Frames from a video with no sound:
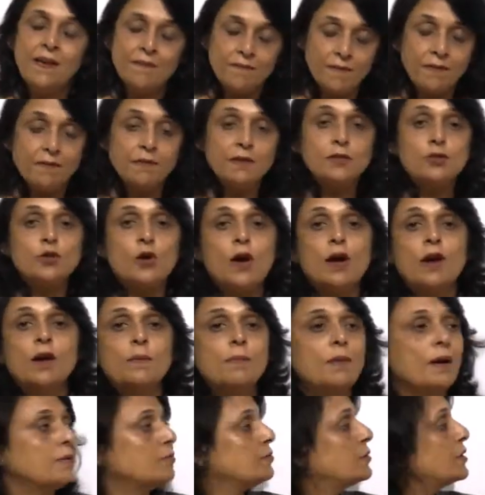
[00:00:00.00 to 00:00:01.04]
We will talk
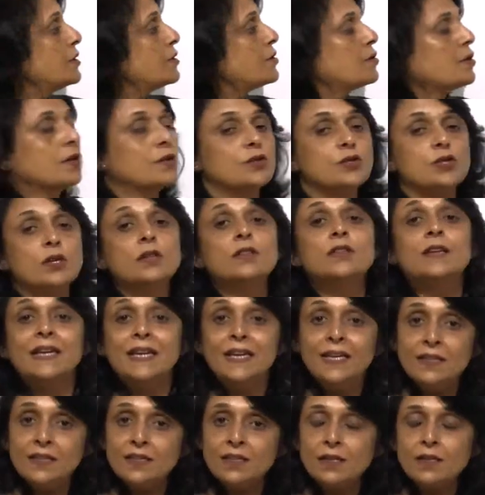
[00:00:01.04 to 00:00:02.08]
about this structure,
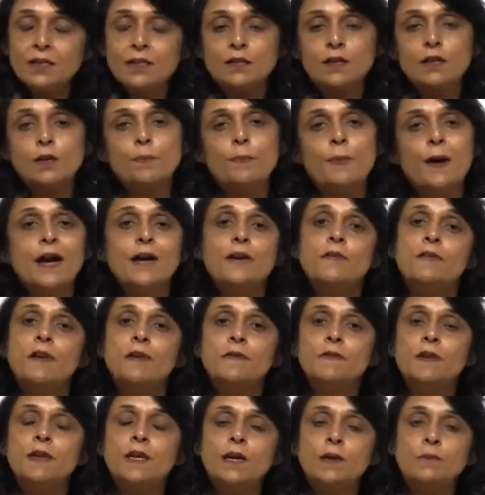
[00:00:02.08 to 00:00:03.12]
the internal part,
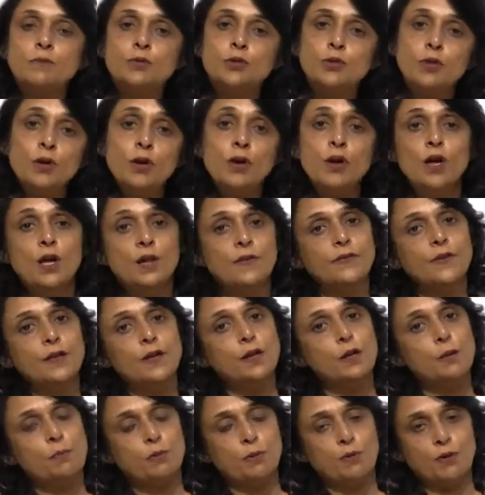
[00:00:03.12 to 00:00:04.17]
when we come to the
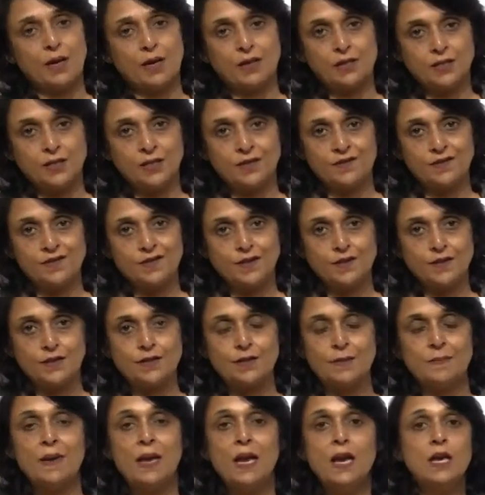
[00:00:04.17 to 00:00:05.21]
reproductive
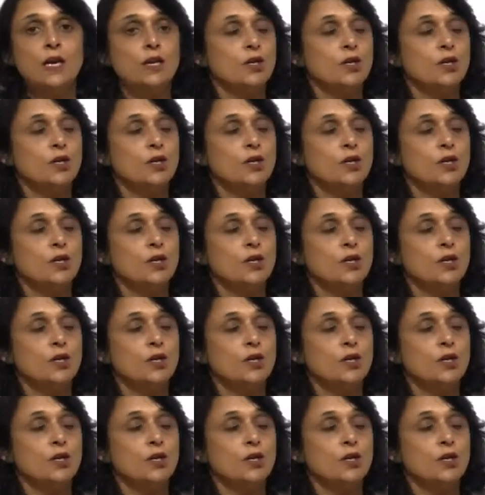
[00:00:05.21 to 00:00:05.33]
system.